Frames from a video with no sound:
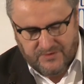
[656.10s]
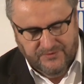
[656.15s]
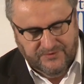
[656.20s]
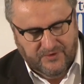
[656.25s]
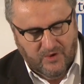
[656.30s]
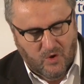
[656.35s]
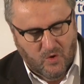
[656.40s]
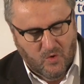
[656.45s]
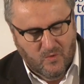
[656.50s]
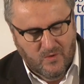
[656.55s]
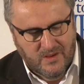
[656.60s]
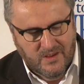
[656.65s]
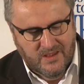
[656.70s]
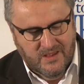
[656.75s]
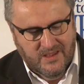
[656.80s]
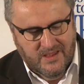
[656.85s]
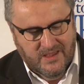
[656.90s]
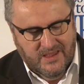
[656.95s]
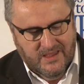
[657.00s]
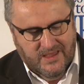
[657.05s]
So
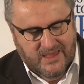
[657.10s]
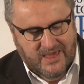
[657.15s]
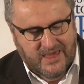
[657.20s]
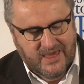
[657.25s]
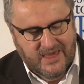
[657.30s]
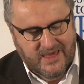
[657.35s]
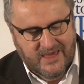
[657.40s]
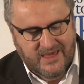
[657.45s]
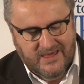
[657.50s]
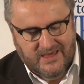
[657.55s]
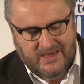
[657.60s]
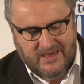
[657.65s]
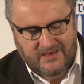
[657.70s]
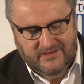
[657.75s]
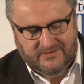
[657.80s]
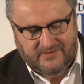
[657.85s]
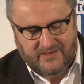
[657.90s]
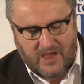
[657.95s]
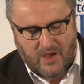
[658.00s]
here is